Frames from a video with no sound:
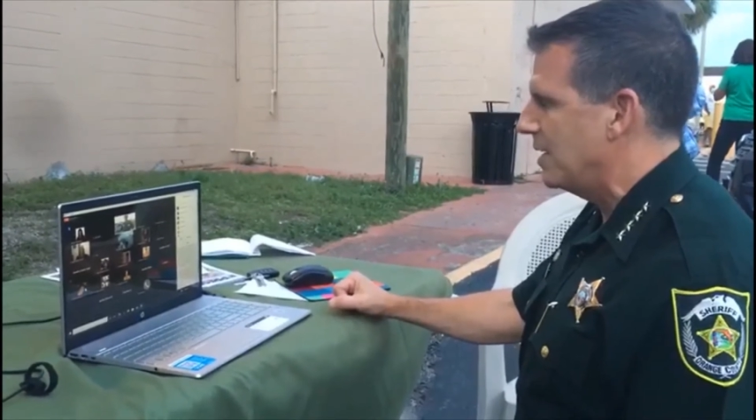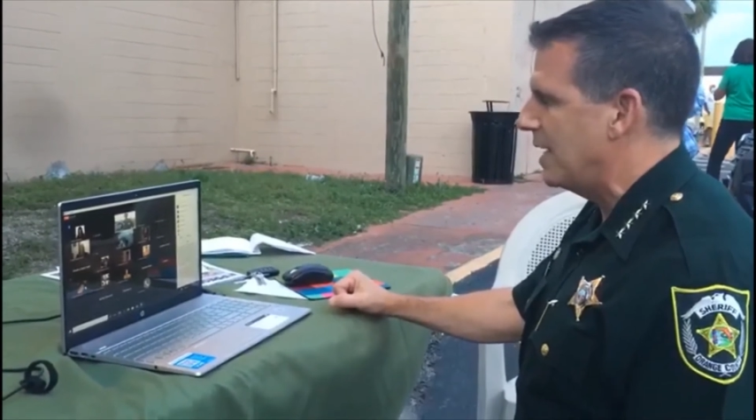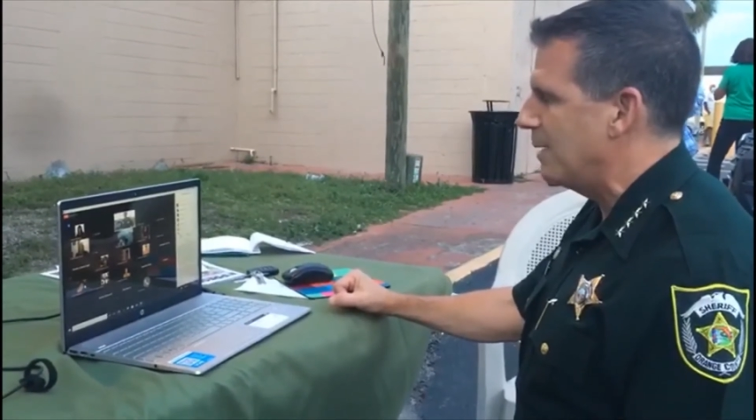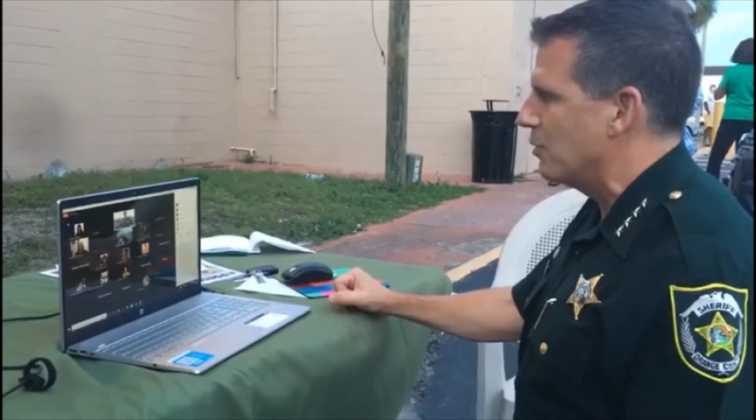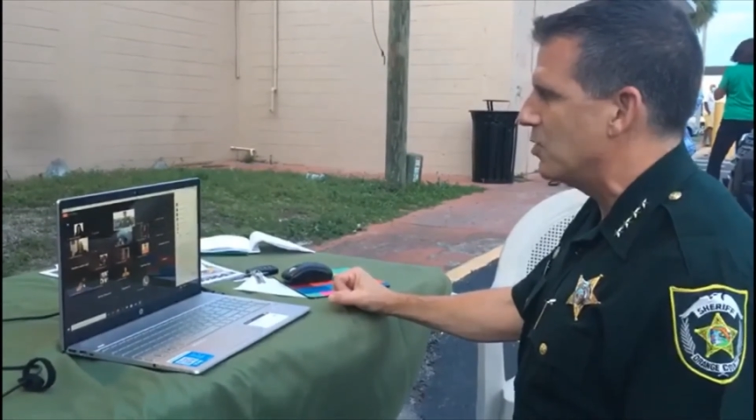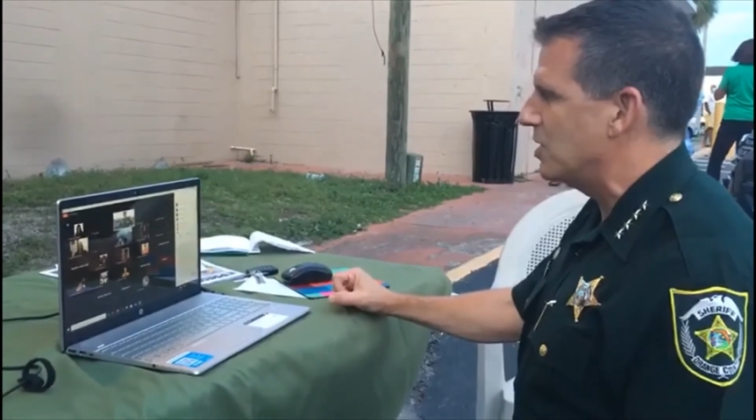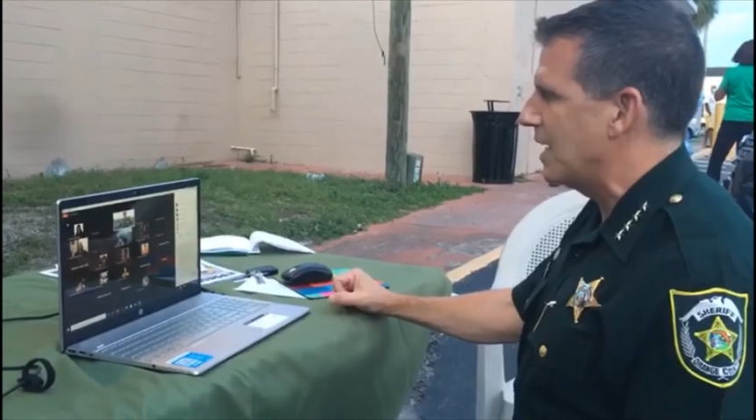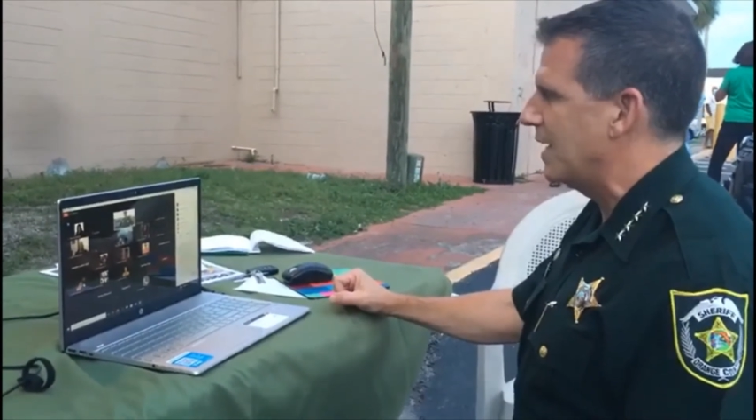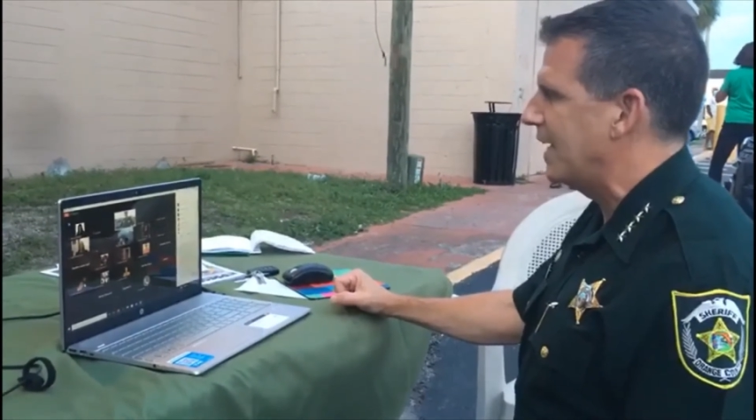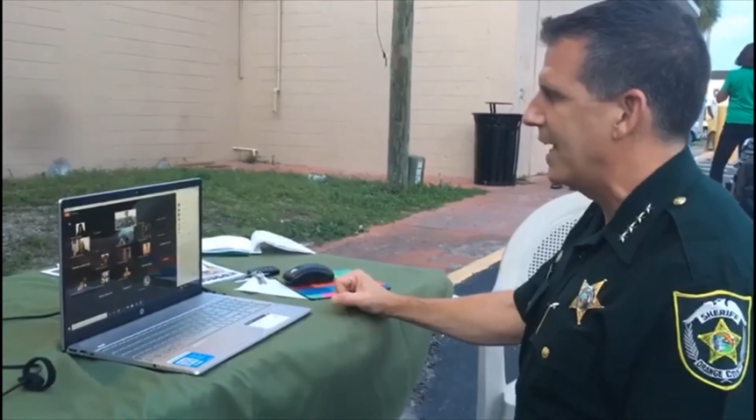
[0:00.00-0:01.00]
neighbors
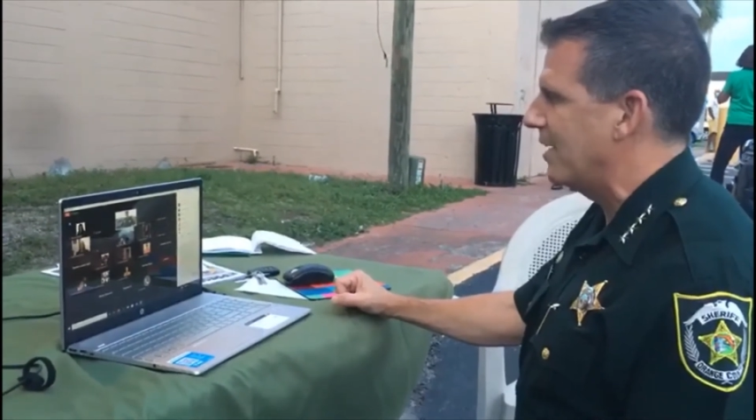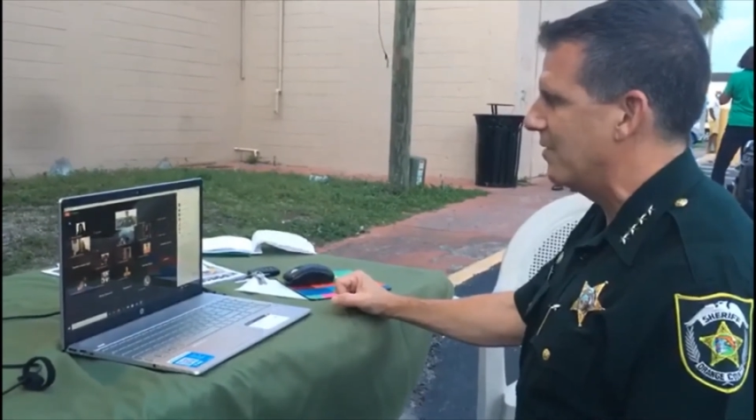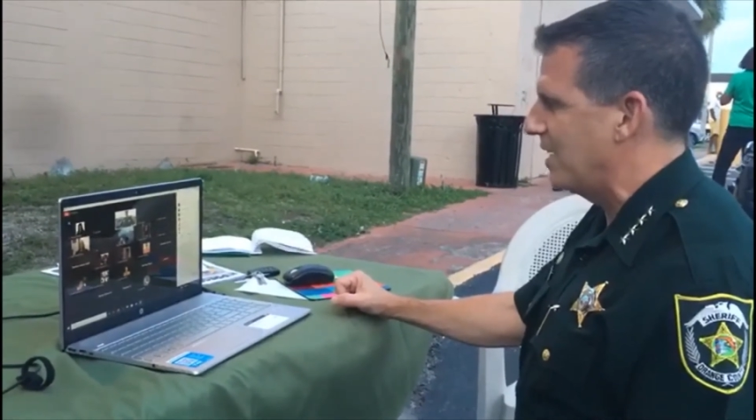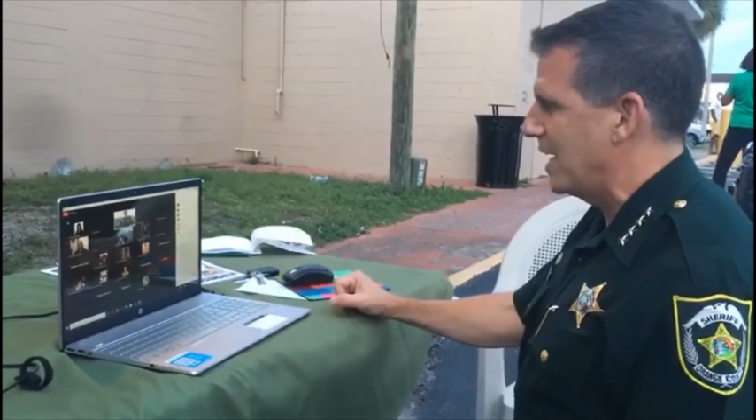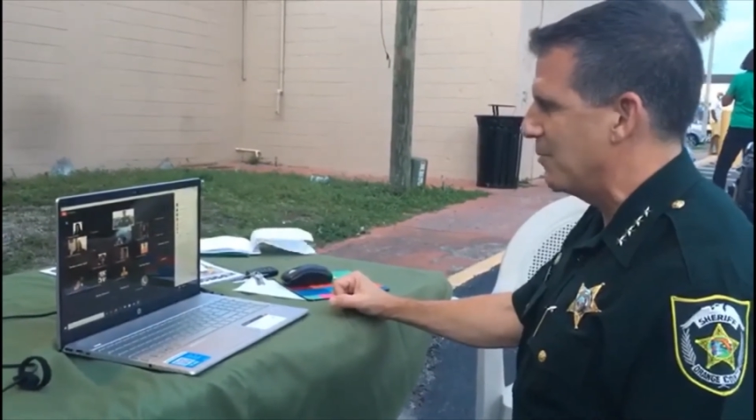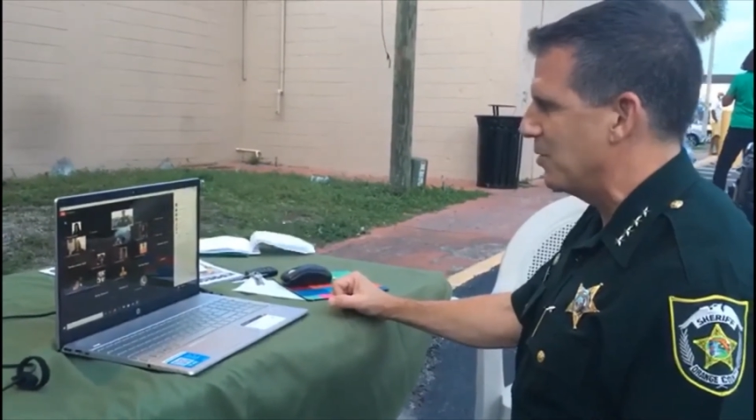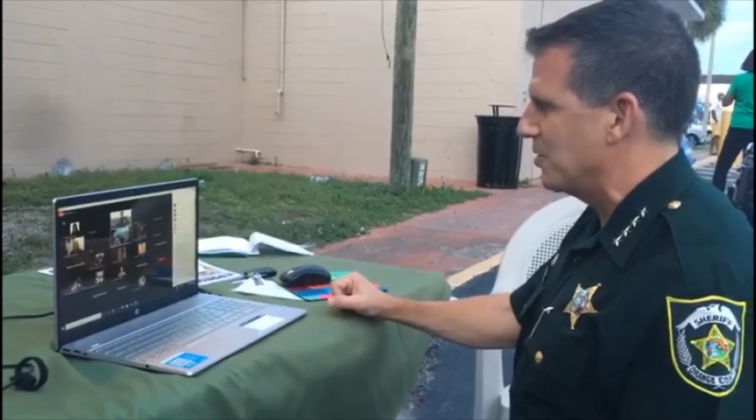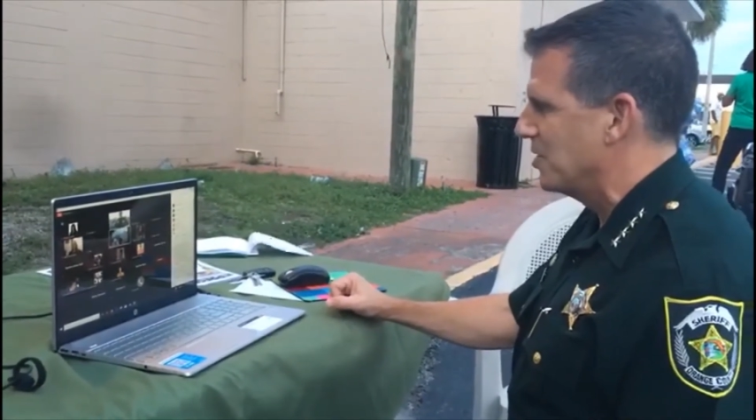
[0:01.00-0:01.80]
taking care of neighbors.